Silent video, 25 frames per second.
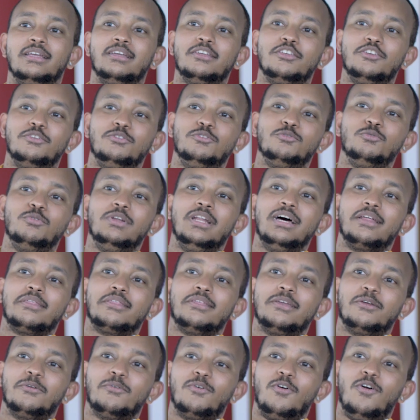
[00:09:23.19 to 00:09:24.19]
you do
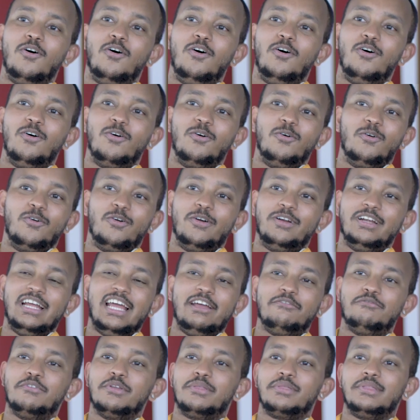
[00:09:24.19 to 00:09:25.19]
nothing wrong or
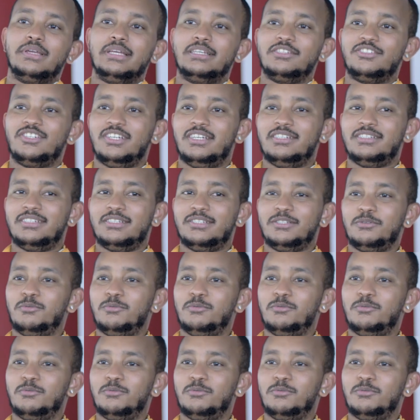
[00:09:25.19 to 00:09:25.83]
everything changes.